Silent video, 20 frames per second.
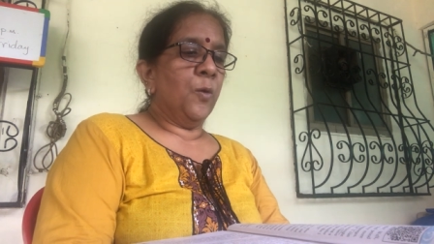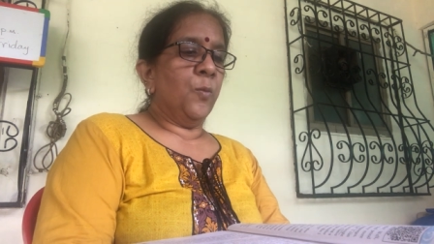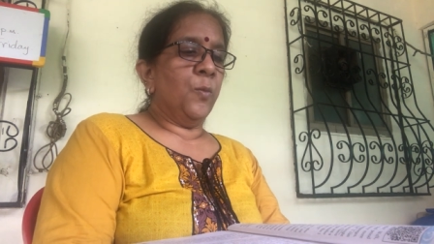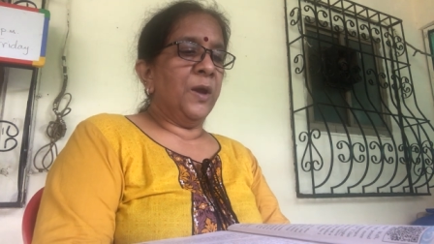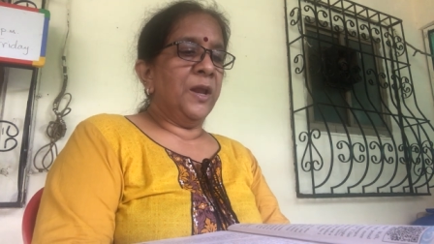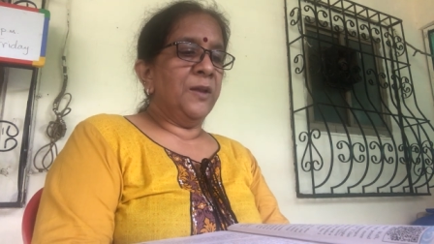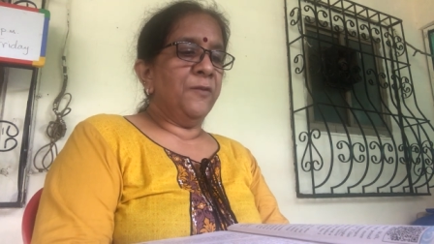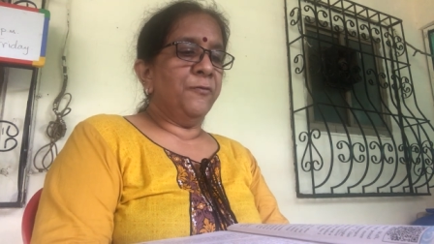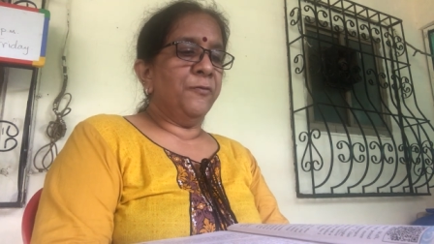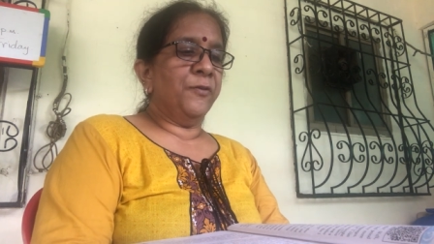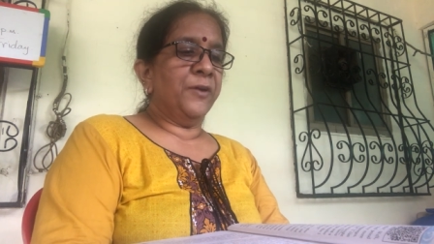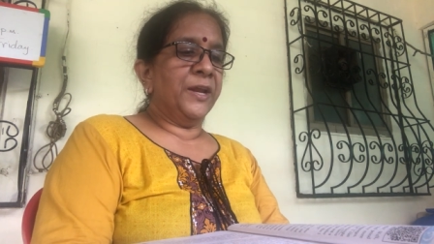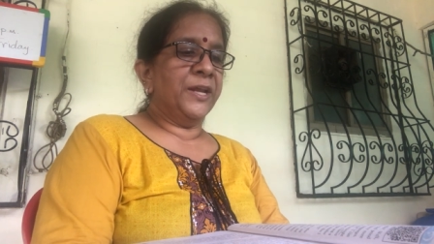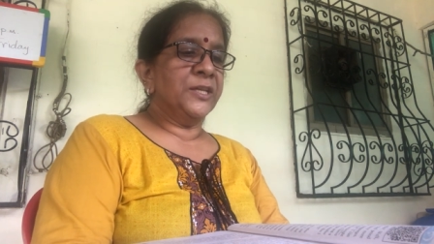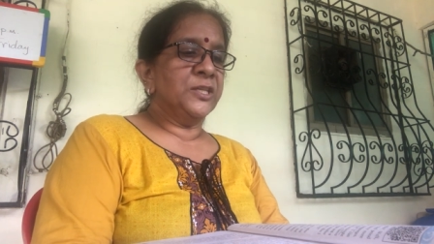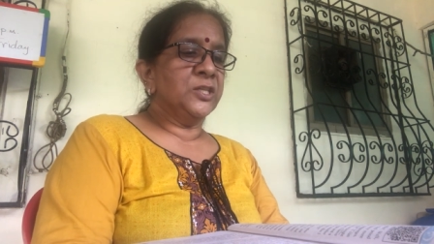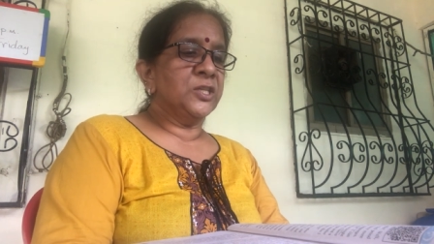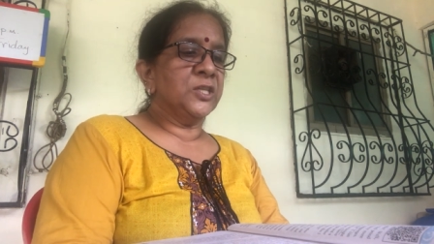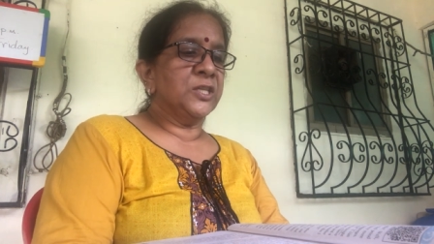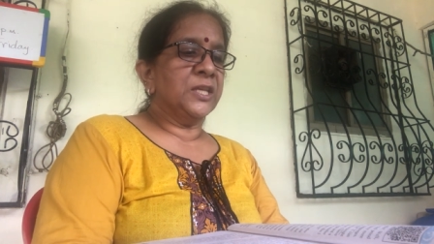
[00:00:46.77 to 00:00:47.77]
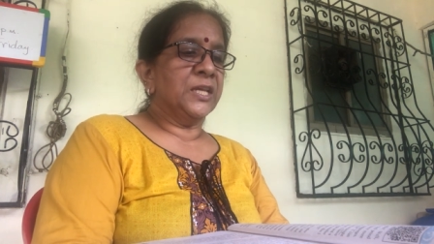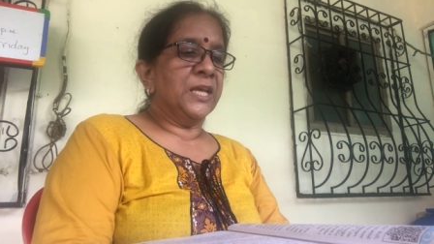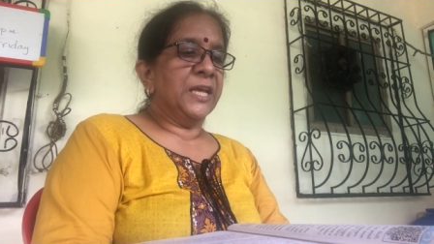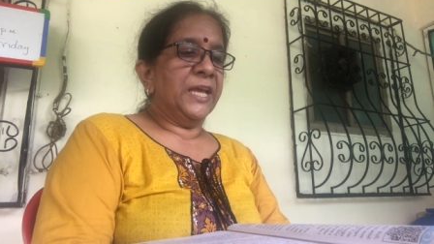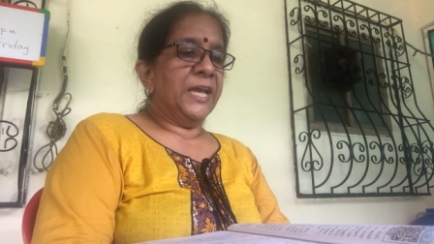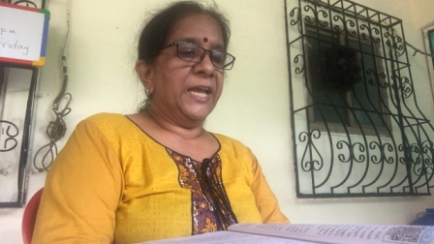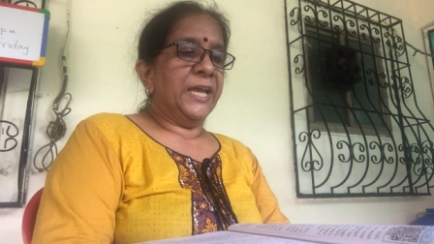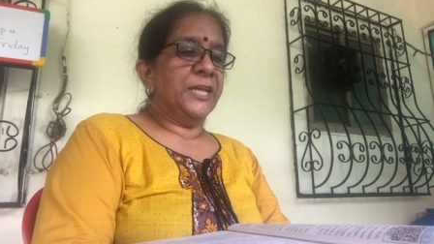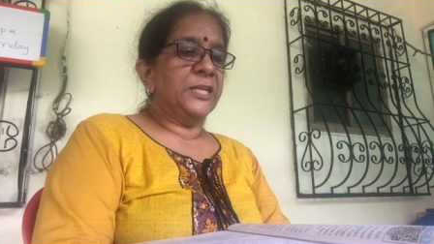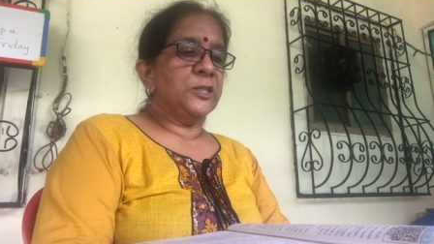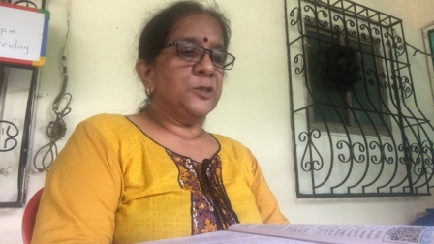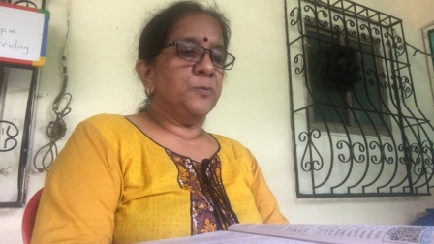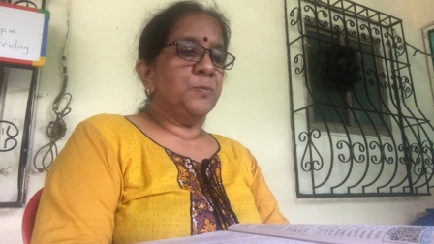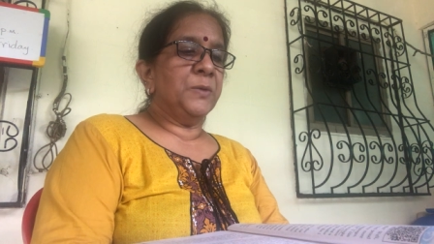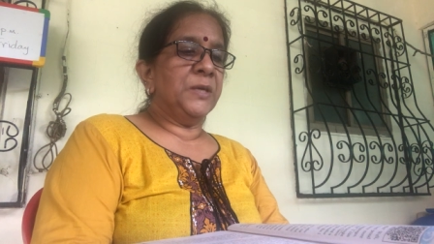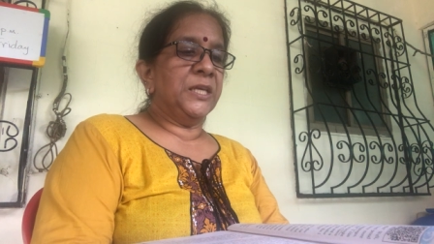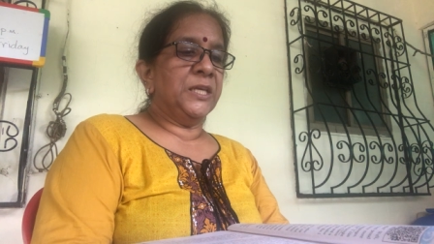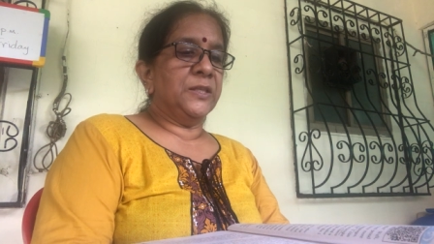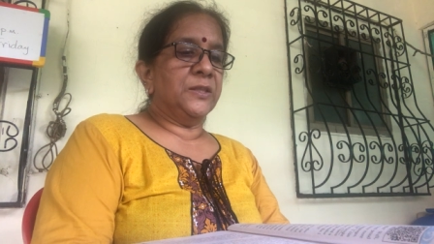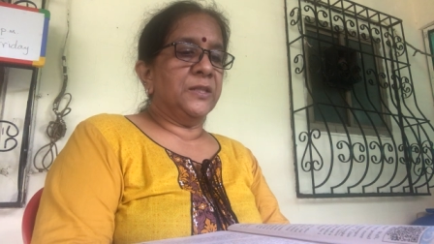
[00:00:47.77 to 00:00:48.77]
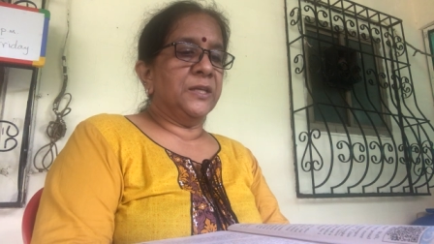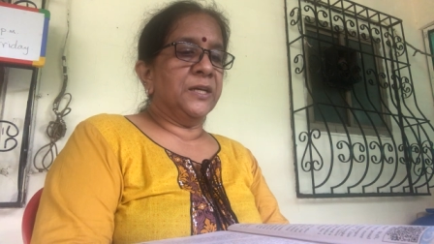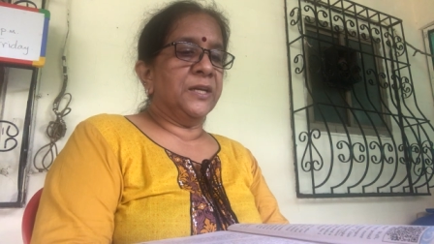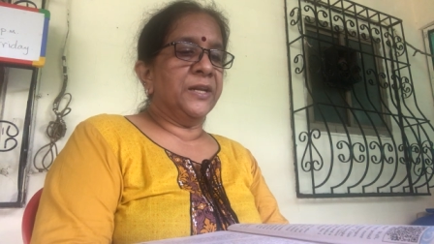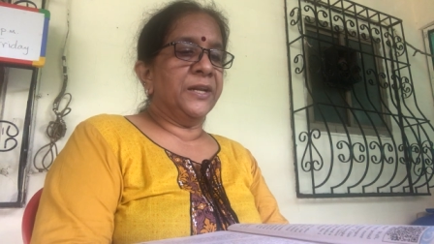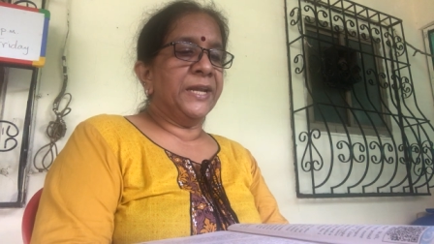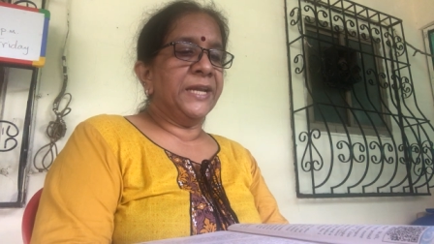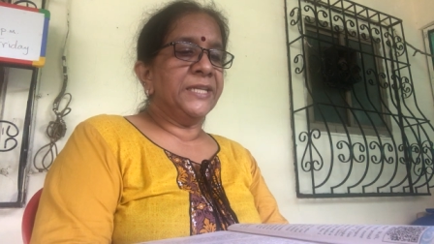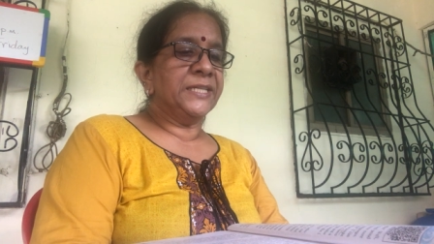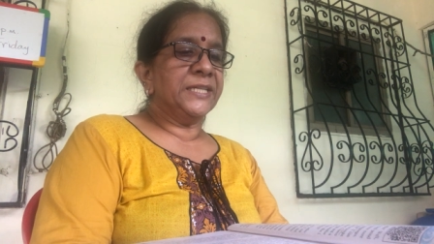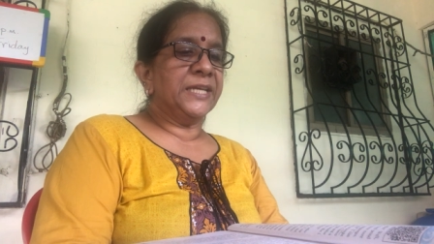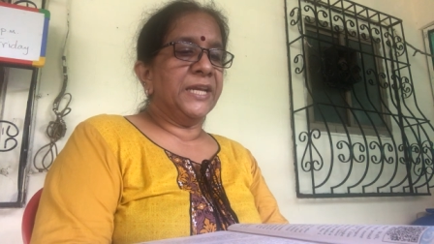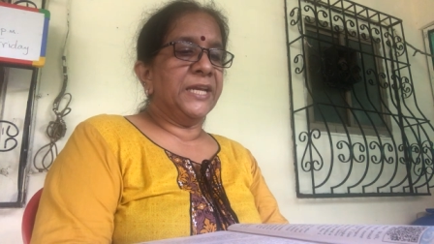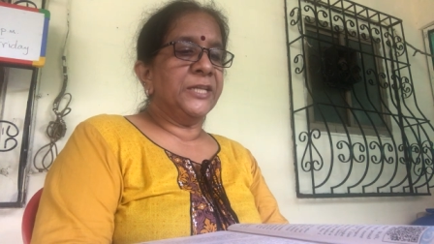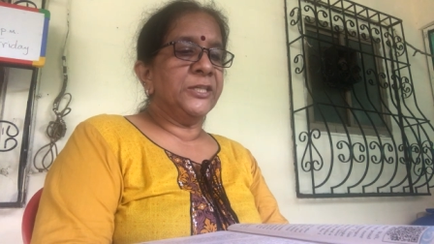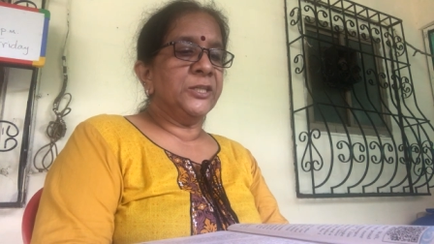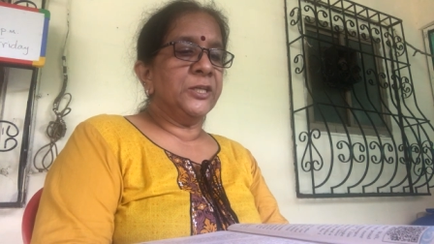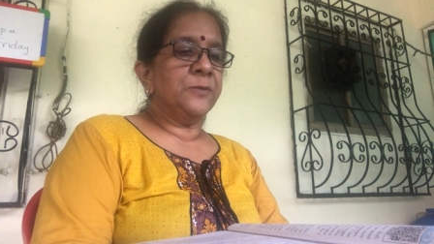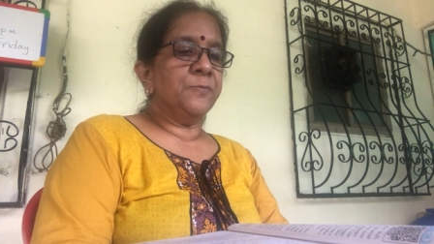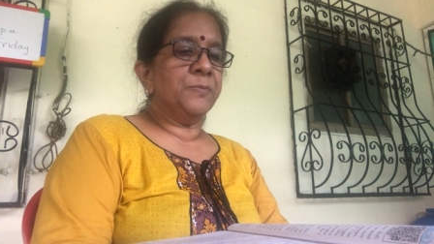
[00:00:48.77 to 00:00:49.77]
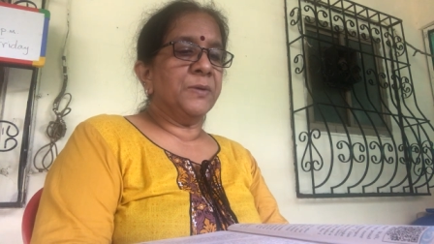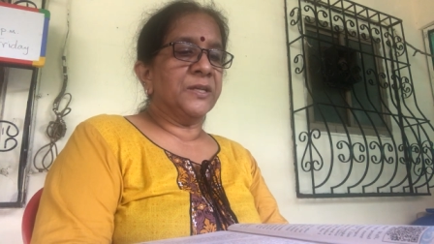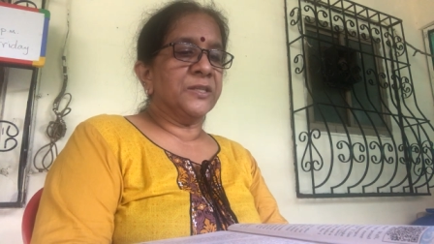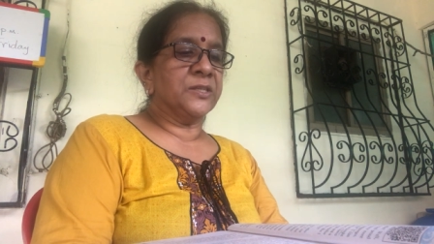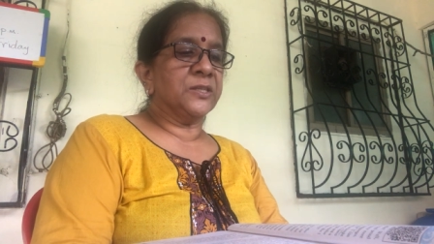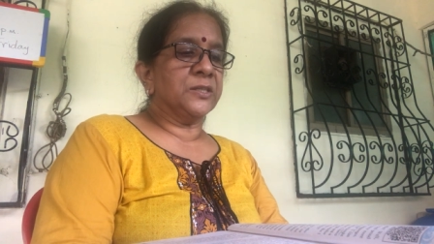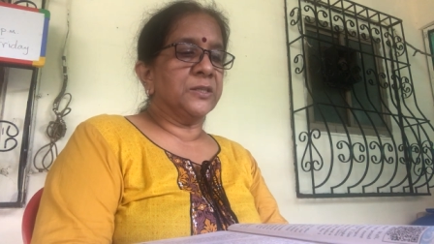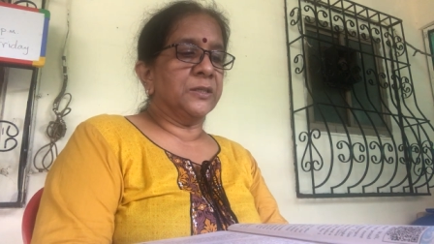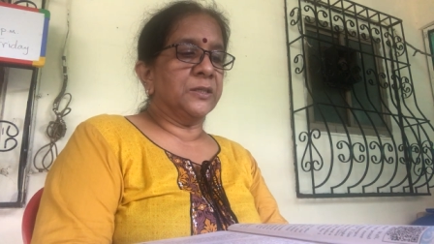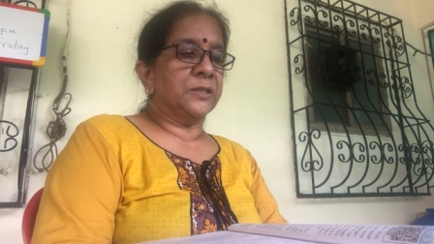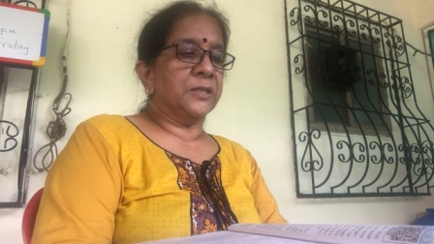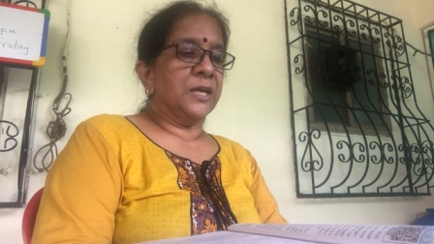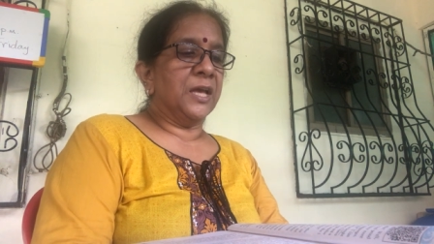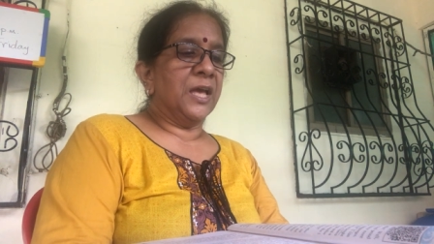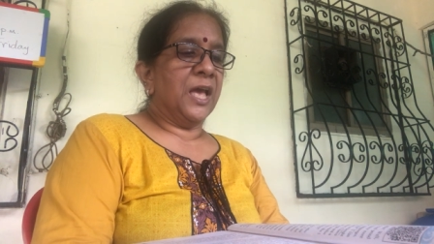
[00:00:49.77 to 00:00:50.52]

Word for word: Well friends, it's me, the Great Indian Bustard.